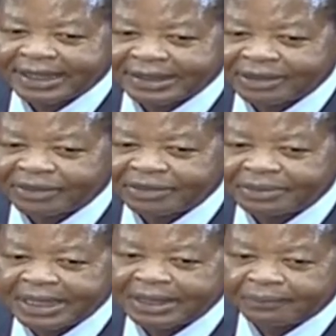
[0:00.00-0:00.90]
that he was
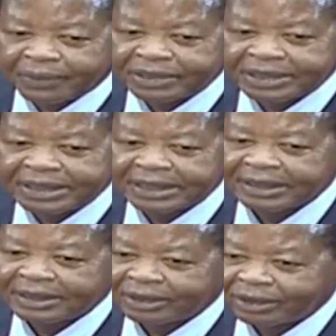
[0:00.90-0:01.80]
being pushed
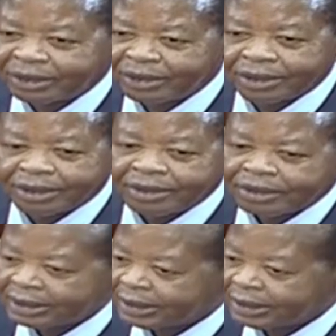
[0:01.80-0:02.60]
or